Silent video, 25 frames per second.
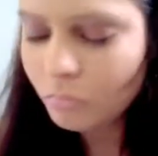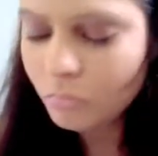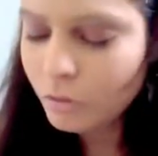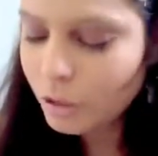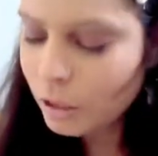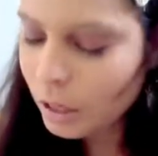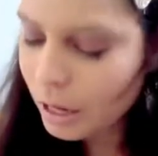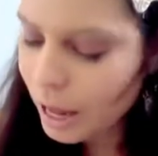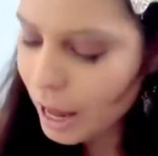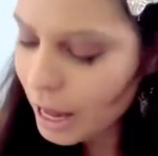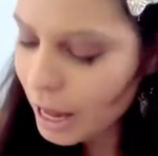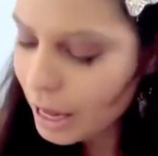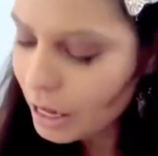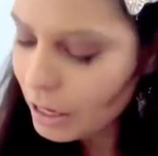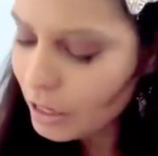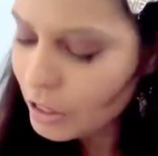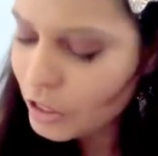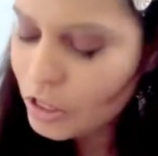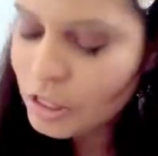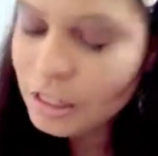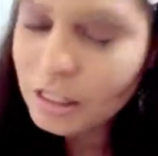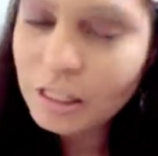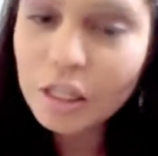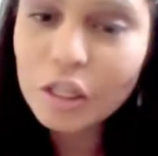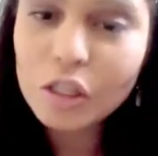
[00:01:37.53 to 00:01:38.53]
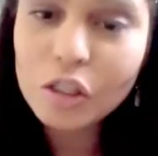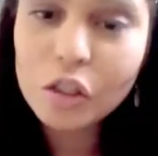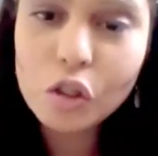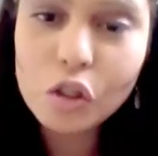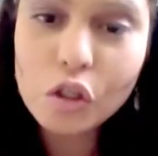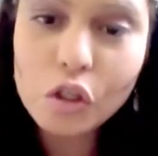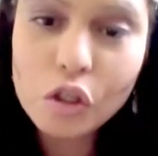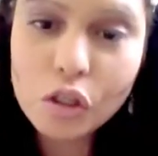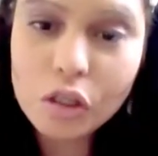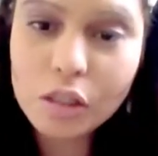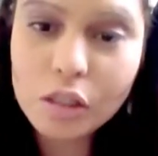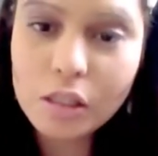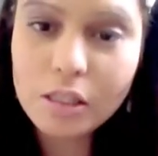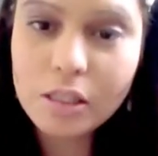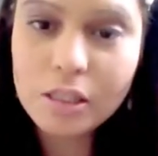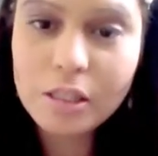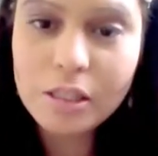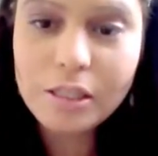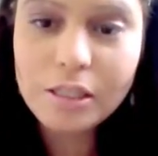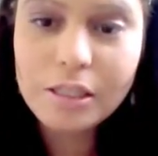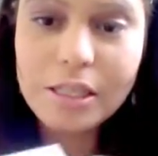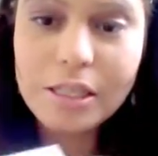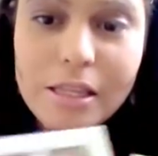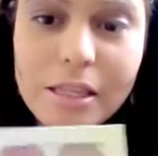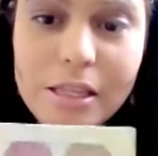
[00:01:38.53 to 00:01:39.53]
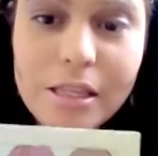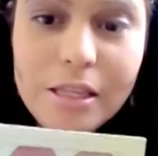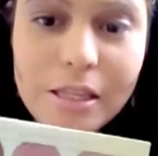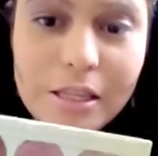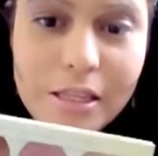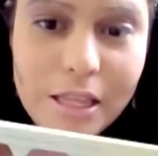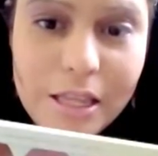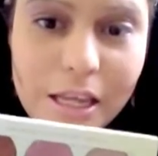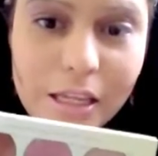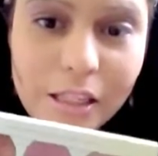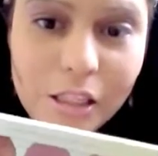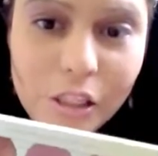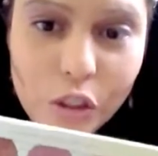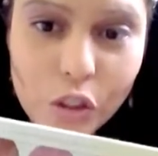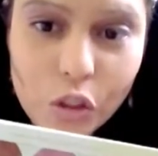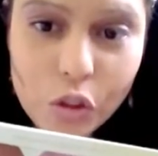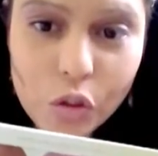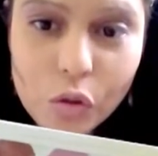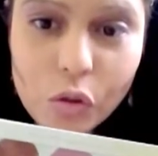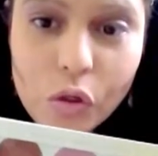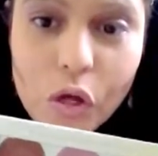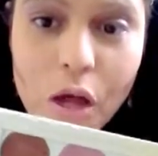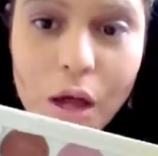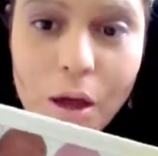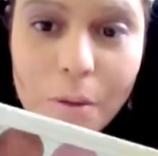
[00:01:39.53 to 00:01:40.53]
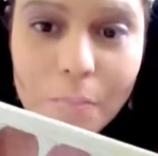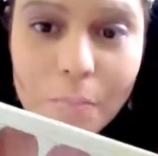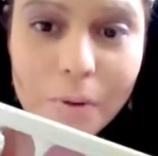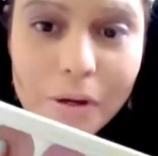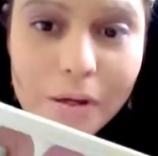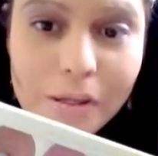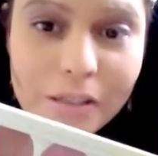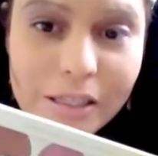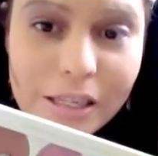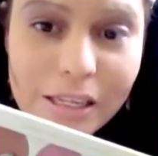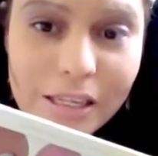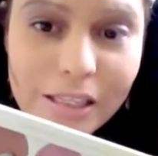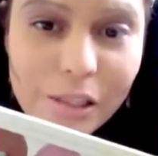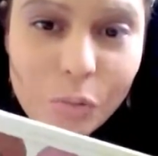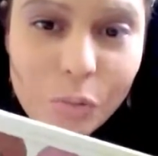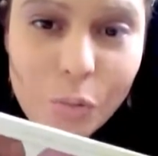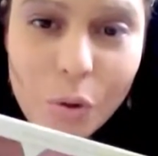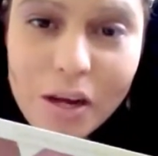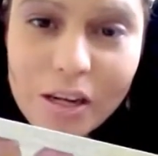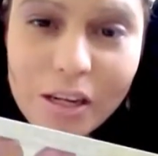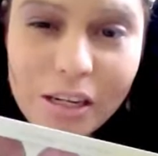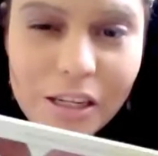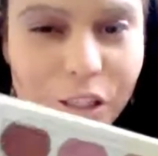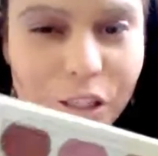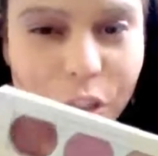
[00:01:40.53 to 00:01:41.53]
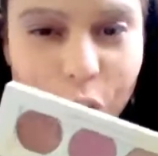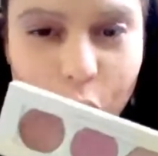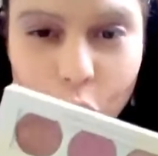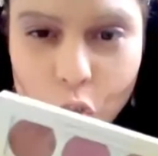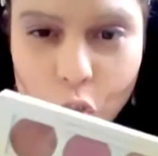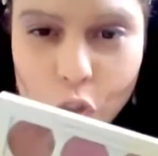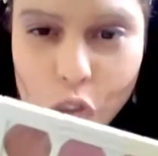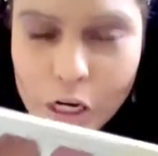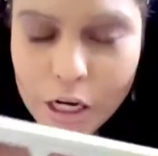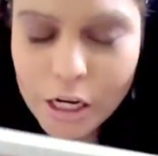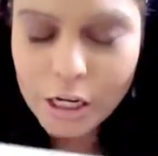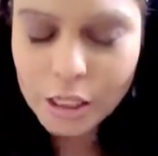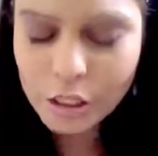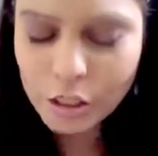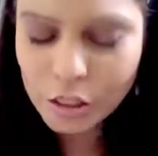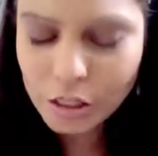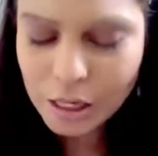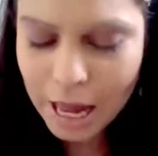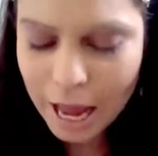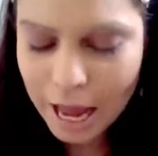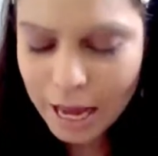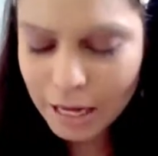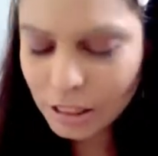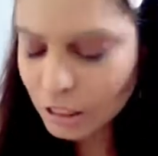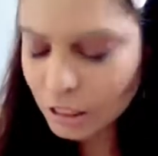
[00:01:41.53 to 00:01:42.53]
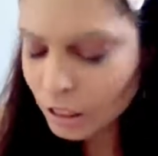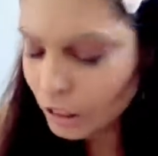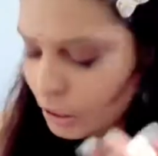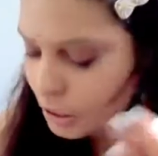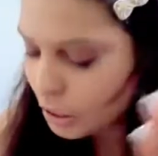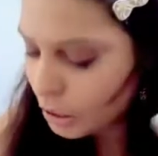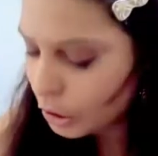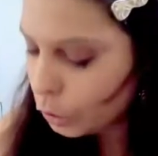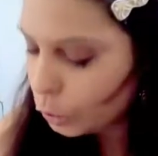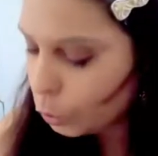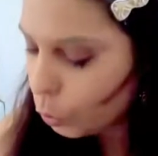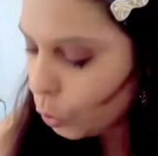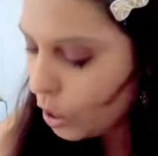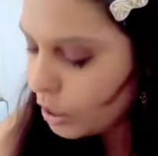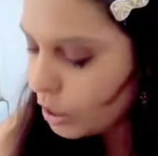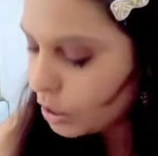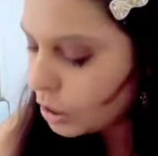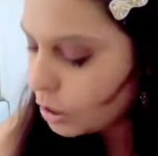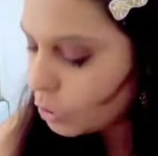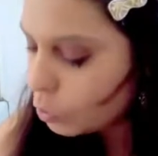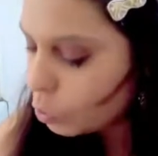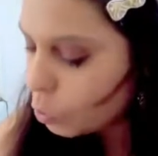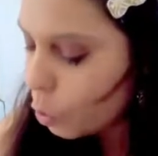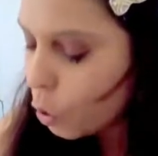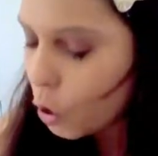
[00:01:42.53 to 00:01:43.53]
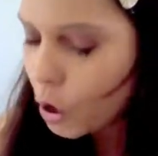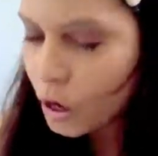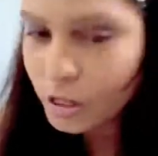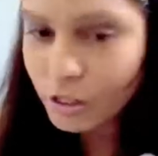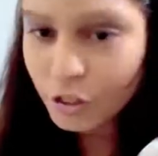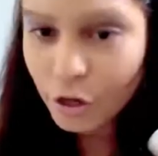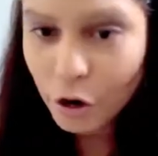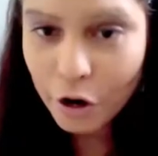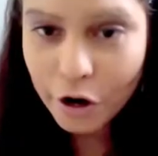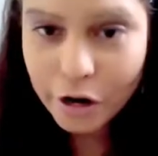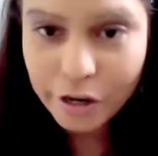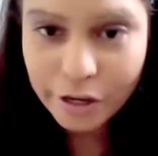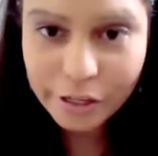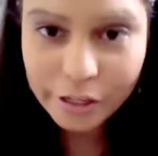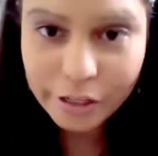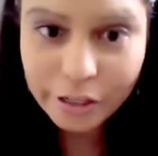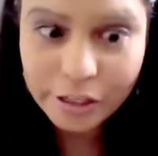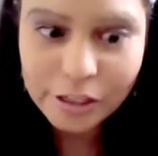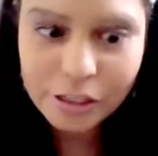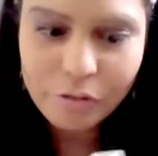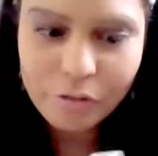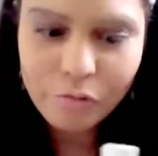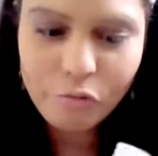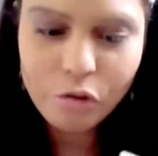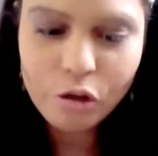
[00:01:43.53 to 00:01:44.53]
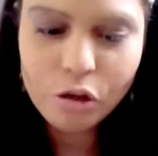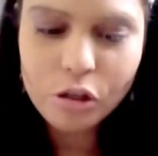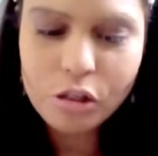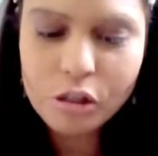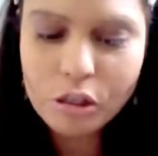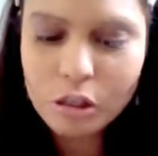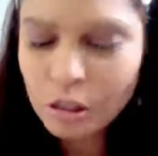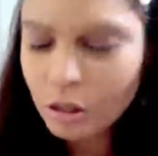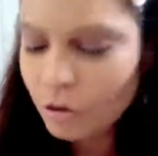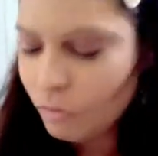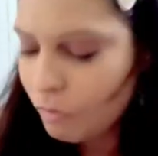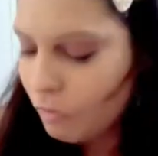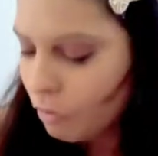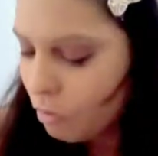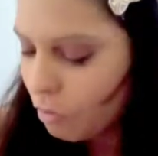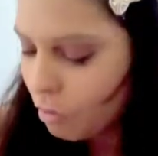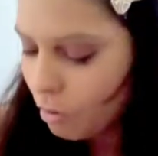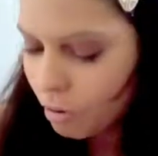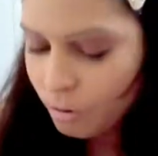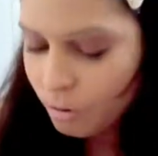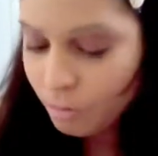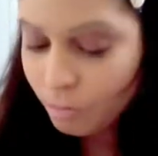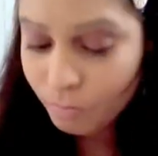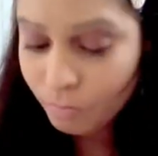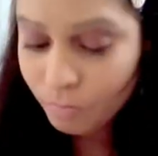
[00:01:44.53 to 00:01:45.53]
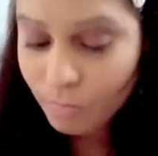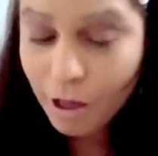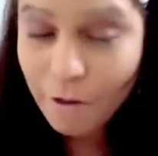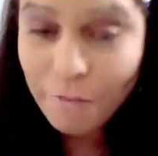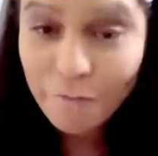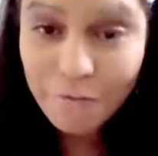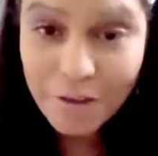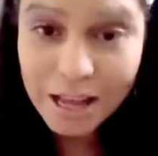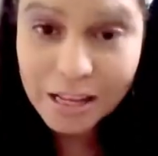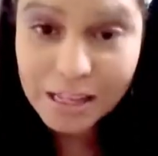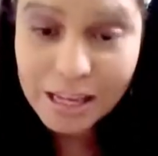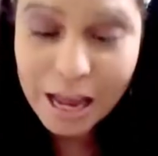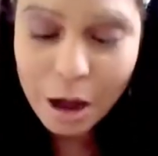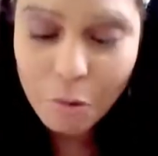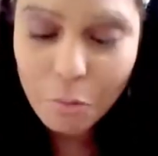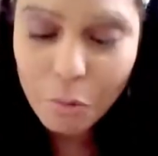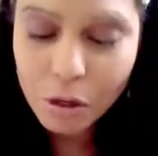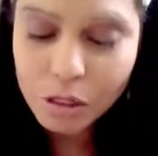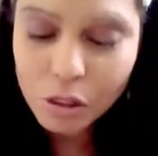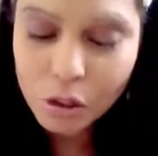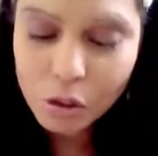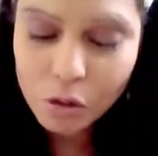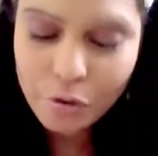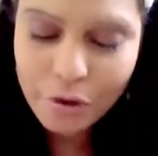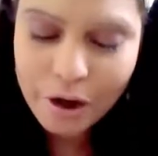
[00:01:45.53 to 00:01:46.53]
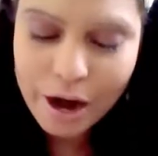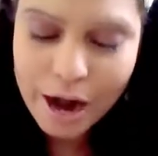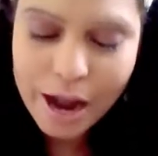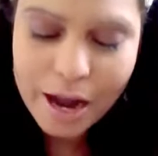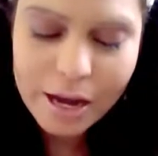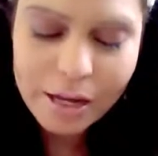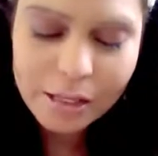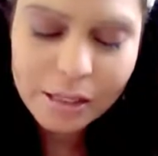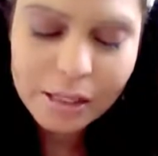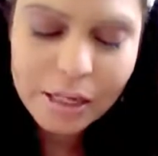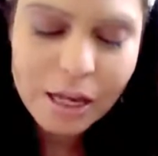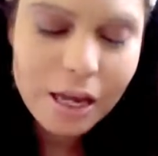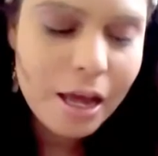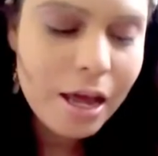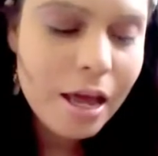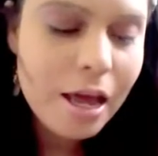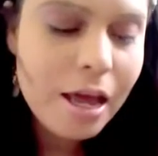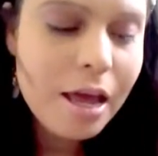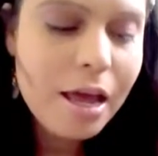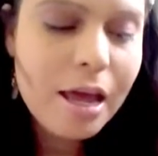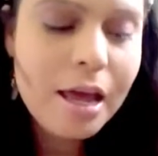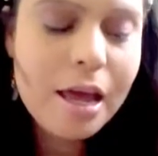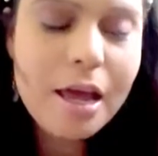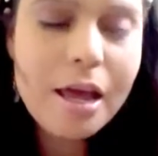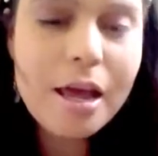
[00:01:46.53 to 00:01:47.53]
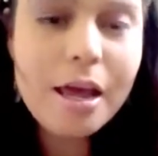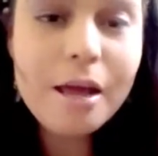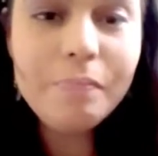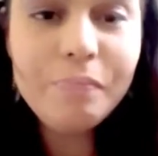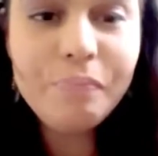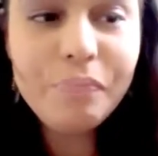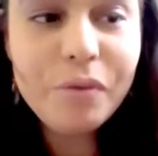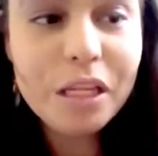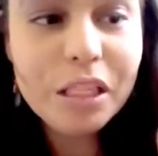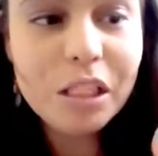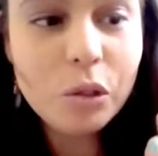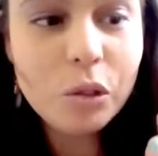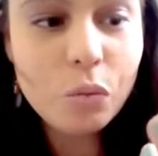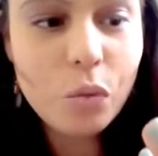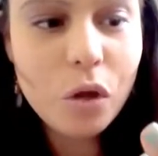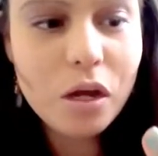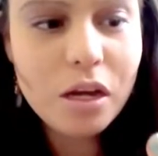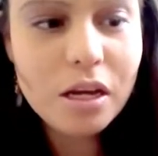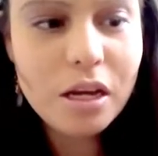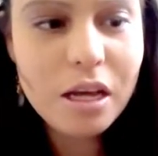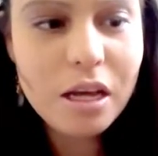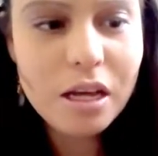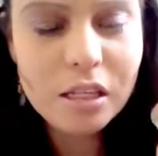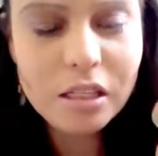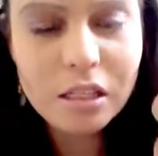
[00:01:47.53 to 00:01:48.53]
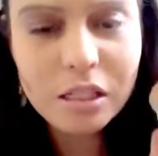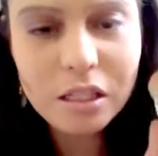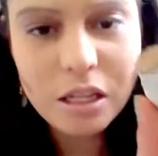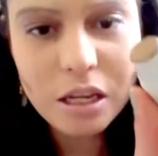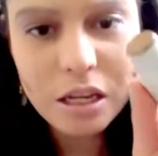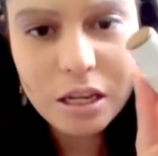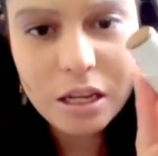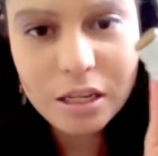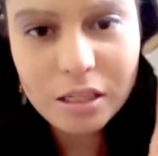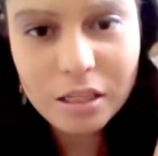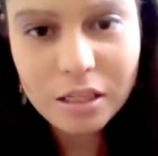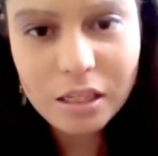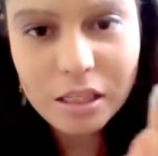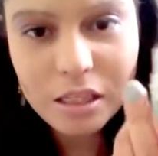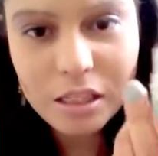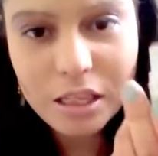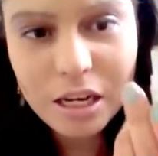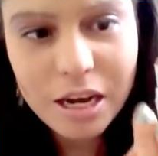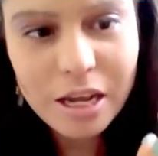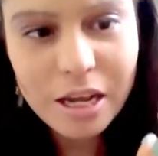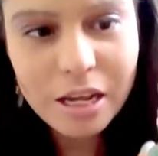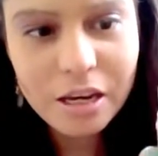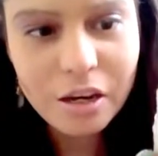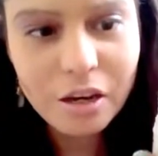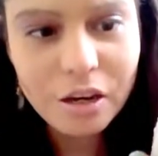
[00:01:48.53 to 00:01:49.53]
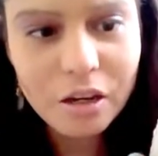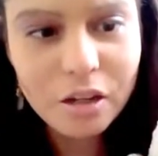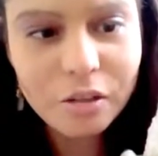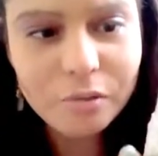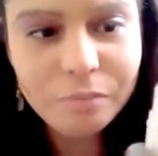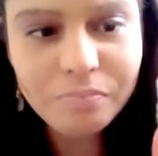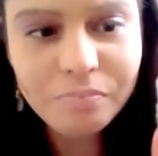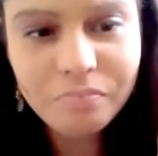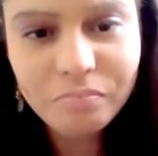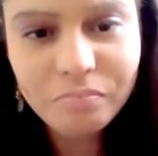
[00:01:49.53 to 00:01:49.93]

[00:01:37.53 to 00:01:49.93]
I'm just going to use this too, but this one is too sheer to light, so this one's more darker for the effect that I want to create. And this one is this little